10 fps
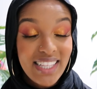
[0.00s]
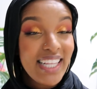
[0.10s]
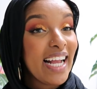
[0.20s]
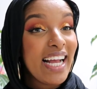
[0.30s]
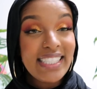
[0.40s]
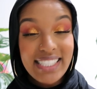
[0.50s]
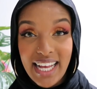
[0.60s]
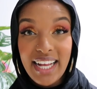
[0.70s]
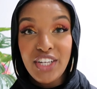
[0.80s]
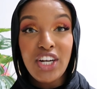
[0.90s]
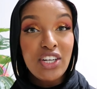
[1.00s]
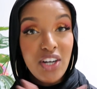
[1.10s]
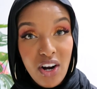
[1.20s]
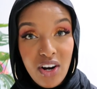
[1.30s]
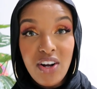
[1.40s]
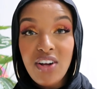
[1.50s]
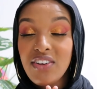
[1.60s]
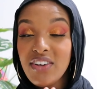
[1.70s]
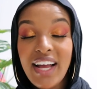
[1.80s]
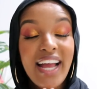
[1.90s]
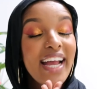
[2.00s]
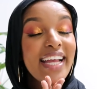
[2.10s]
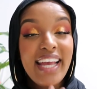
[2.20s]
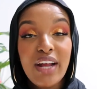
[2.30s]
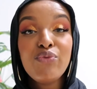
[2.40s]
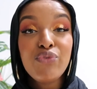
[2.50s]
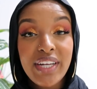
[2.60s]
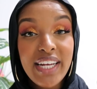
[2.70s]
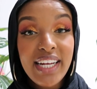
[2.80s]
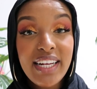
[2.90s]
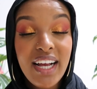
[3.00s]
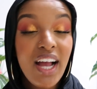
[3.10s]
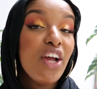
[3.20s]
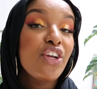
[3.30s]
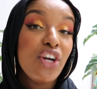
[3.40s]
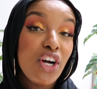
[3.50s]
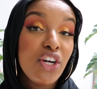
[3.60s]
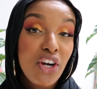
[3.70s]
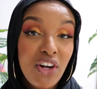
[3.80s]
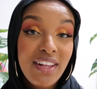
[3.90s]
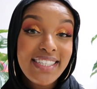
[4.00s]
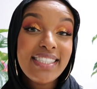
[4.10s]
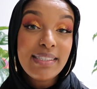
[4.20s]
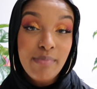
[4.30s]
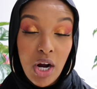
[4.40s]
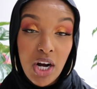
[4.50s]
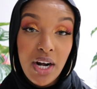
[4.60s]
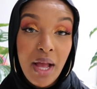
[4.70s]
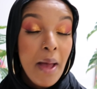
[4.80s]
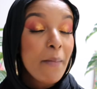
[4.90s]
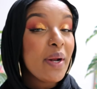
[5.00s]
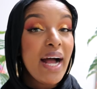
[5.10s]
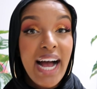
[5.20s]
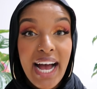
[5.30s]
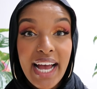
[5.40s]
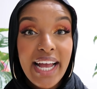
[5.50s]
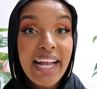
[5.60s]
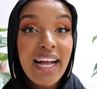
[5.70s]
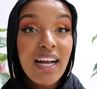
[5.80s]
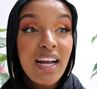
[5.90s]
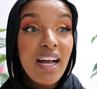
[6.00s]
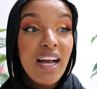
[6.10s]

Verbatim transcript: like I said, your girl can read your girl is smart. But I